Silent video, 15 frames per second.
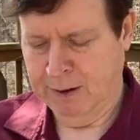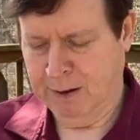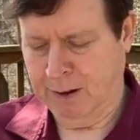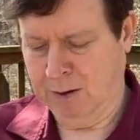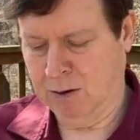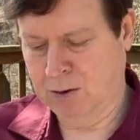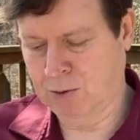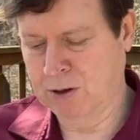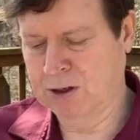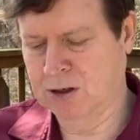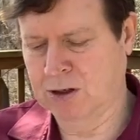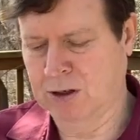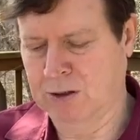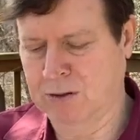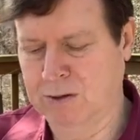Uh,
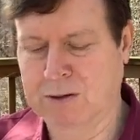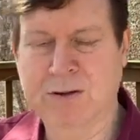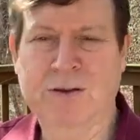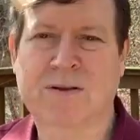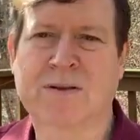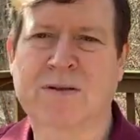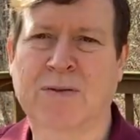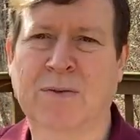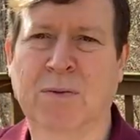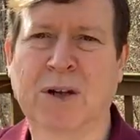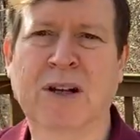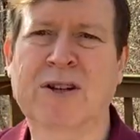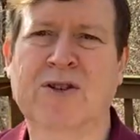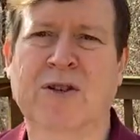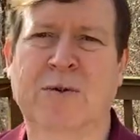Christians,
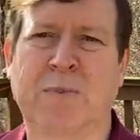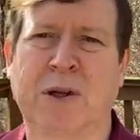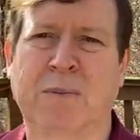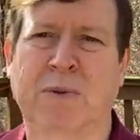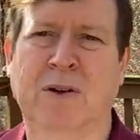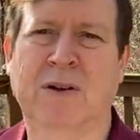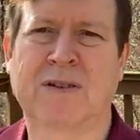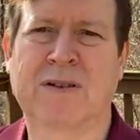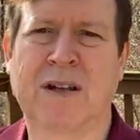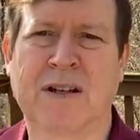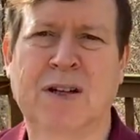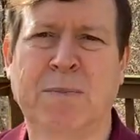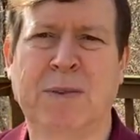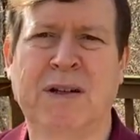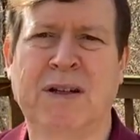religious people,
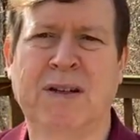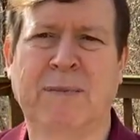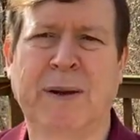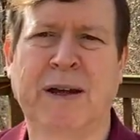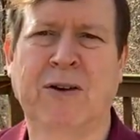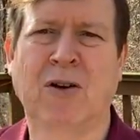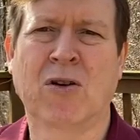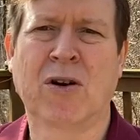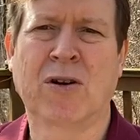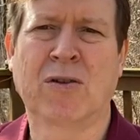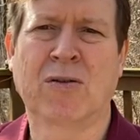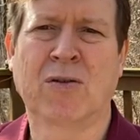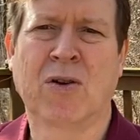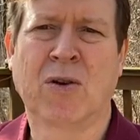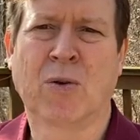tend to be, depend
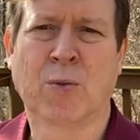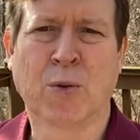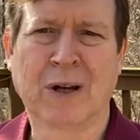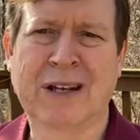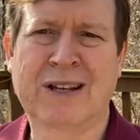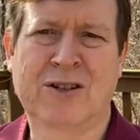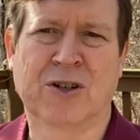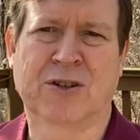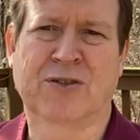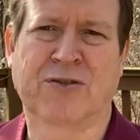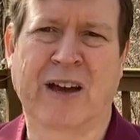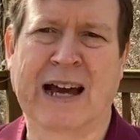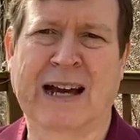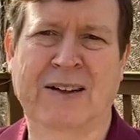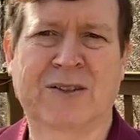on religious
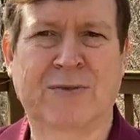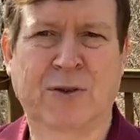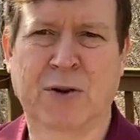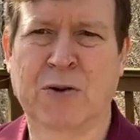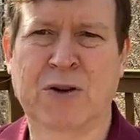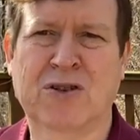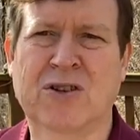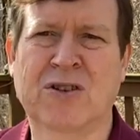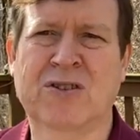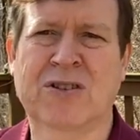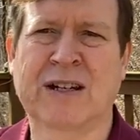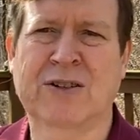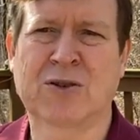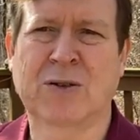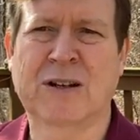facts. For Christians,
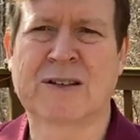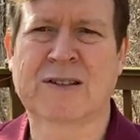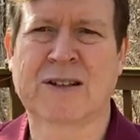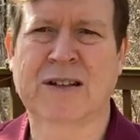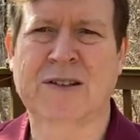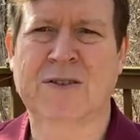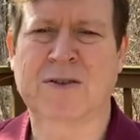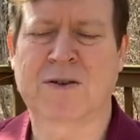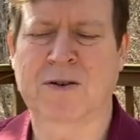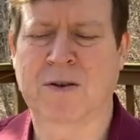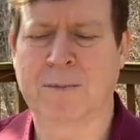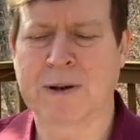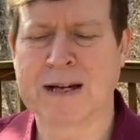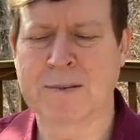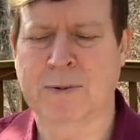that translates to
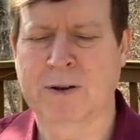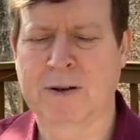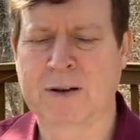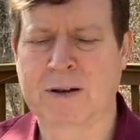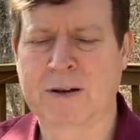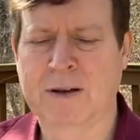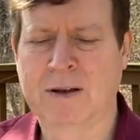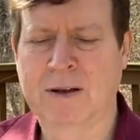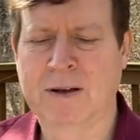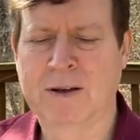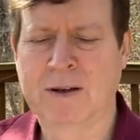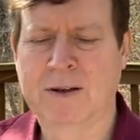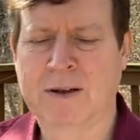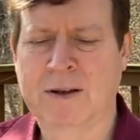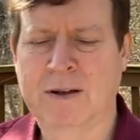the Bible.
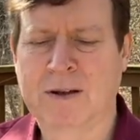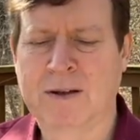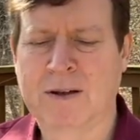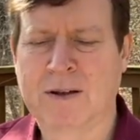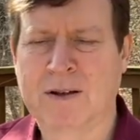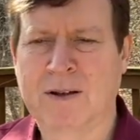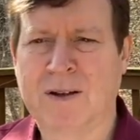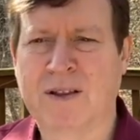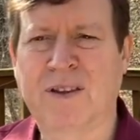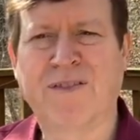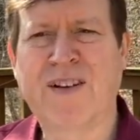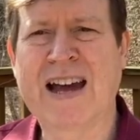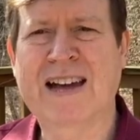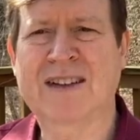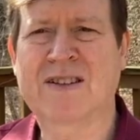The
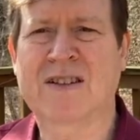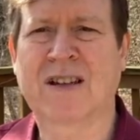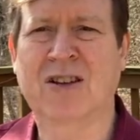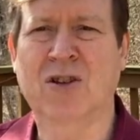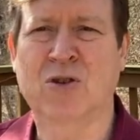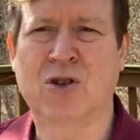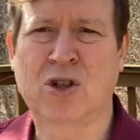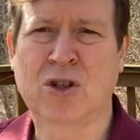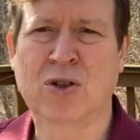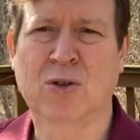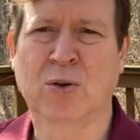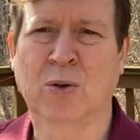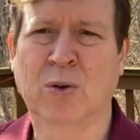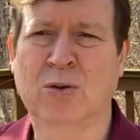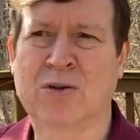facts that you
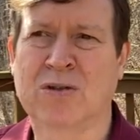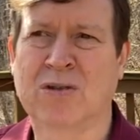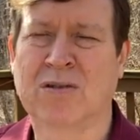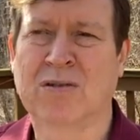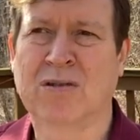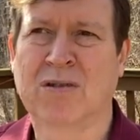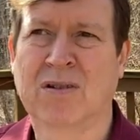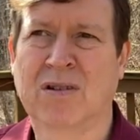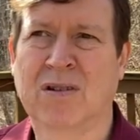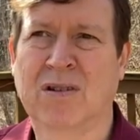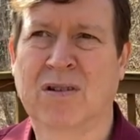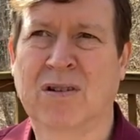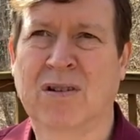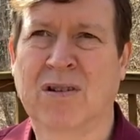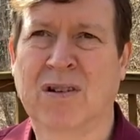choose
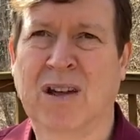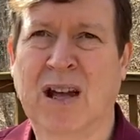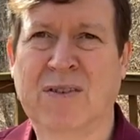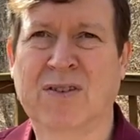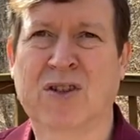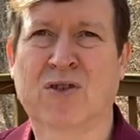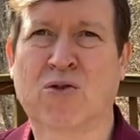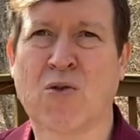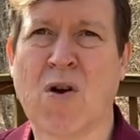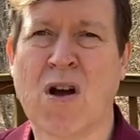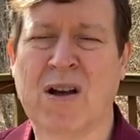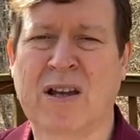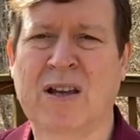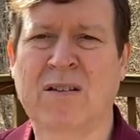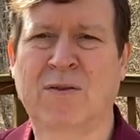have a
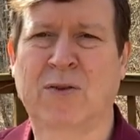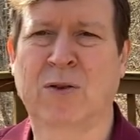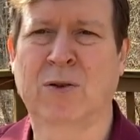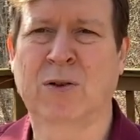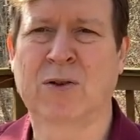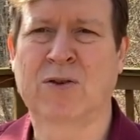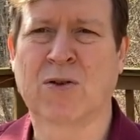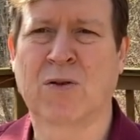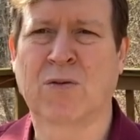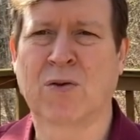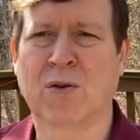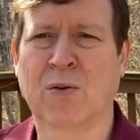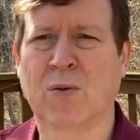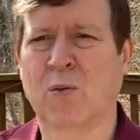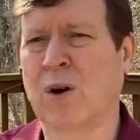strong influence
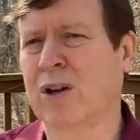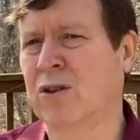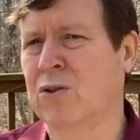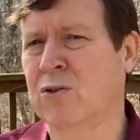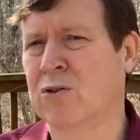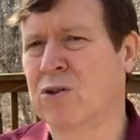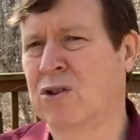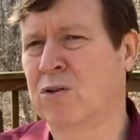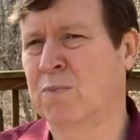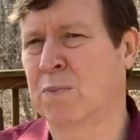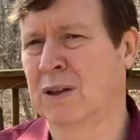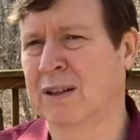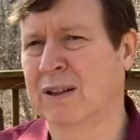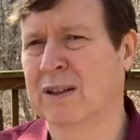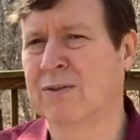over what you
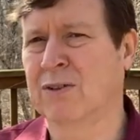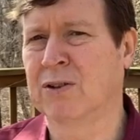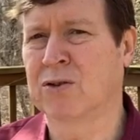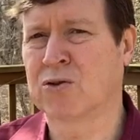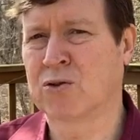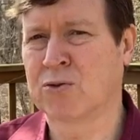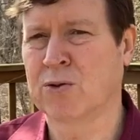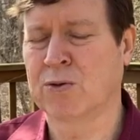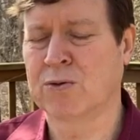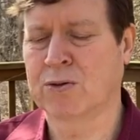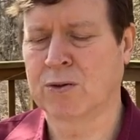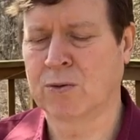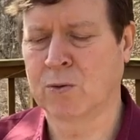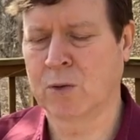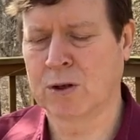believe is truth
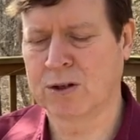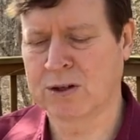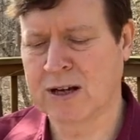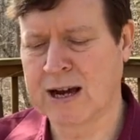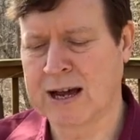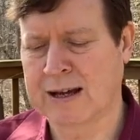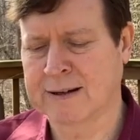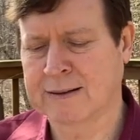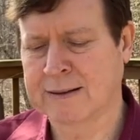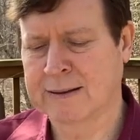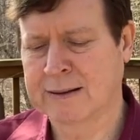and what is not.